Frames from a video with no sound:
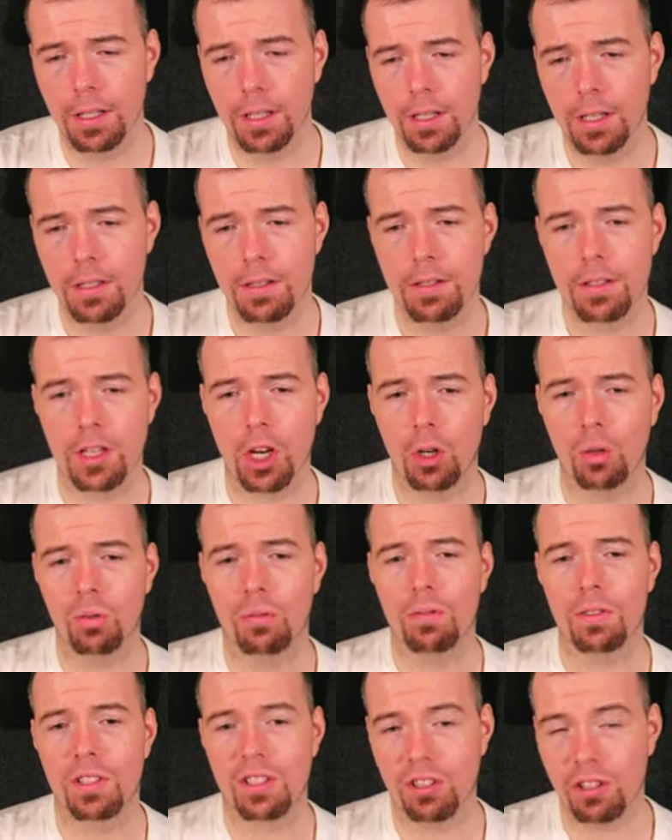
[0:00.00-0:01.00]
So,
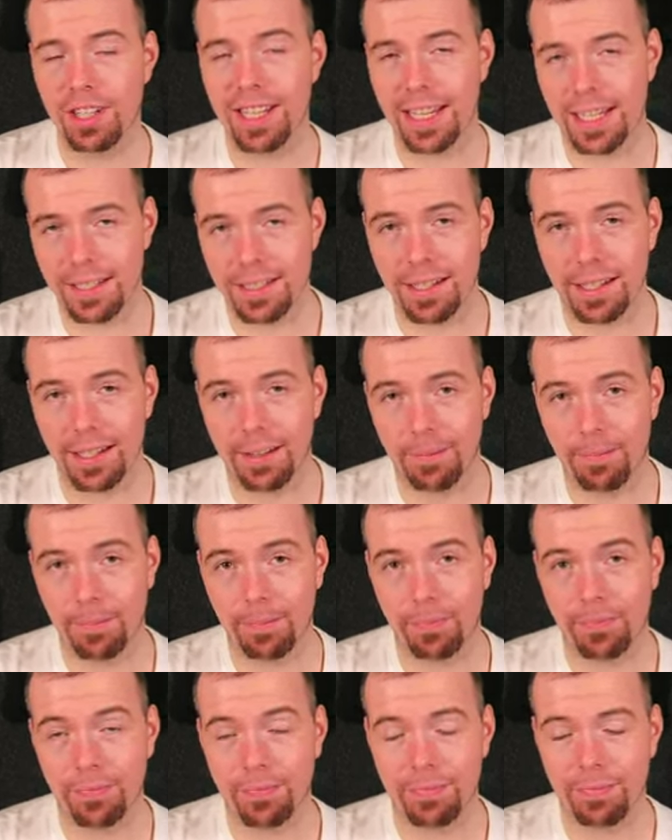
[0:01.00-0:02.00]
Sunny, is it,
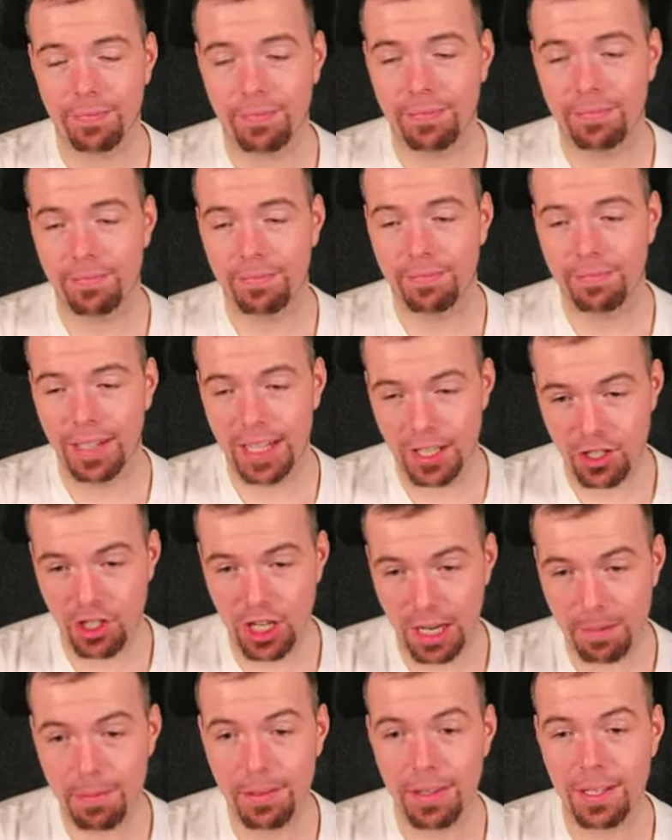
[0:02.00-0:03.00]
is
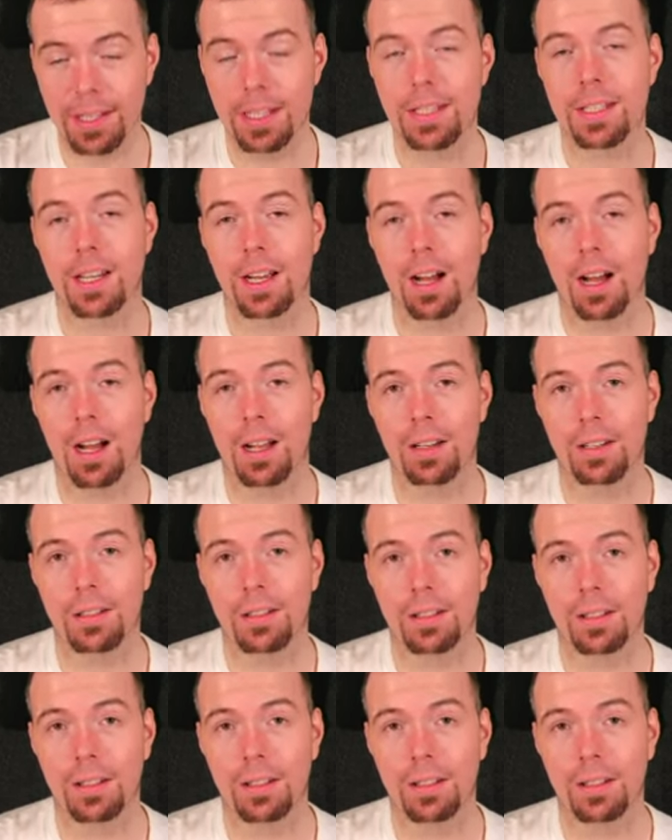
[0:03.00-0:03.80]
cheaper than this card.